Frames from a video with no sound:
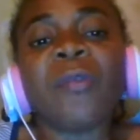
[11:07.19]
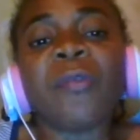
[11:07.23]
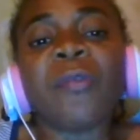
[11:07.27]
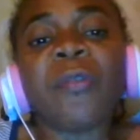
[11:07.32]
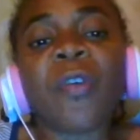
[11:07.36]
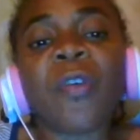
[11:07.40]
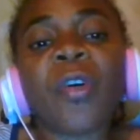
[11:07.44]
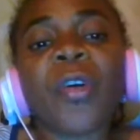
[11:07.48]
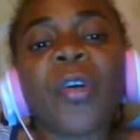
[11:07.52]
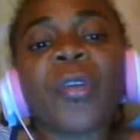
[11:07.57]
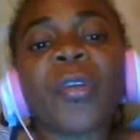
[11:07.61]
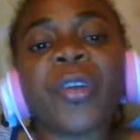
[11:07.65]

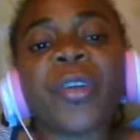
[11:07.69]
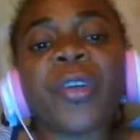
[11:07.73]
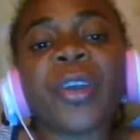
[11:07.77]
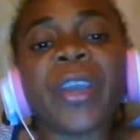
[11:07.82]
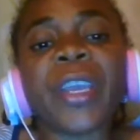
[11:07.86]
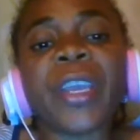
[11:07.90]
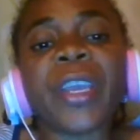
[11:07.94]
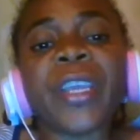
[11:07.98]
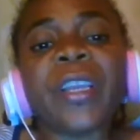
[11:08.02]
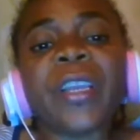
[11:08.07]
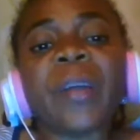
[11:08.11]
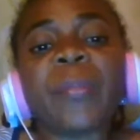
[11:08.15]
for their
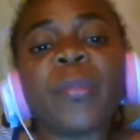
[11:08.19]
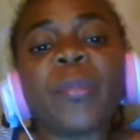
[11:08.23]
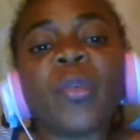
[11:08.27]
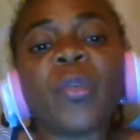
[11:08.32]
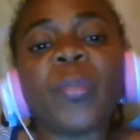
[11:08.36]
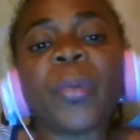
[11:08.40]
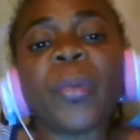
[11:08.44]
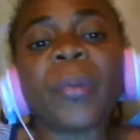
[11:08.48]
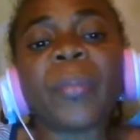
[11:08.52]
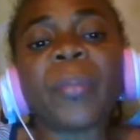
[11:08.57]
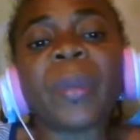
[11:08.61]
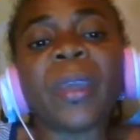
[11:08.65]

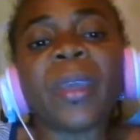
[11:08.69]
inappropriate